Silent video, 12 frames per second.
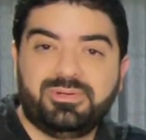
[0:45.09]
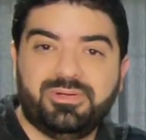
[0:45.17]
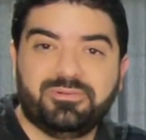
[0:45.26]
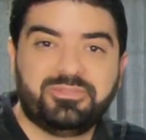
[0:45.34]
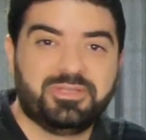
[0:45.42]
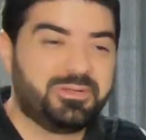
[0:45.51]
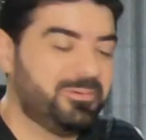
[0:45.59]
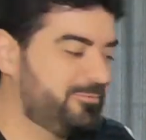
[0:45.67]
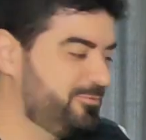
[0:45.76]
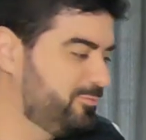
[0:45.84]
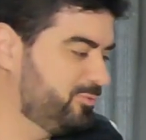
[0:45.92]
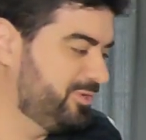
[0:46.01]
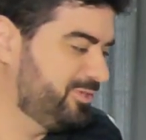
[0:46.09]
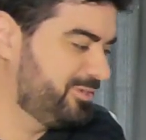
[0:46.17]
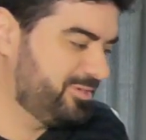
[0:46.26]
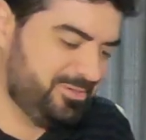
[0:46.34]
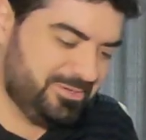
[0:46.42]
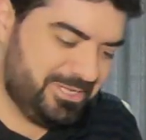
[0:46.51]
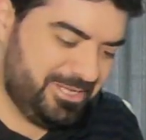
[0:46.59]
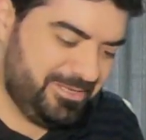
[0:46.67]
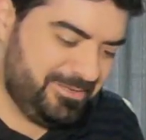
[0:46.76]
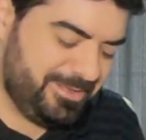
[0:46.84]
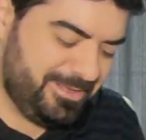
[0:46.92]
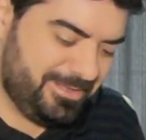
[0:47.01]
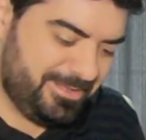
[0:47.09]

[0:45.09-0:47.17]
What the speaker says: of the printer, okay?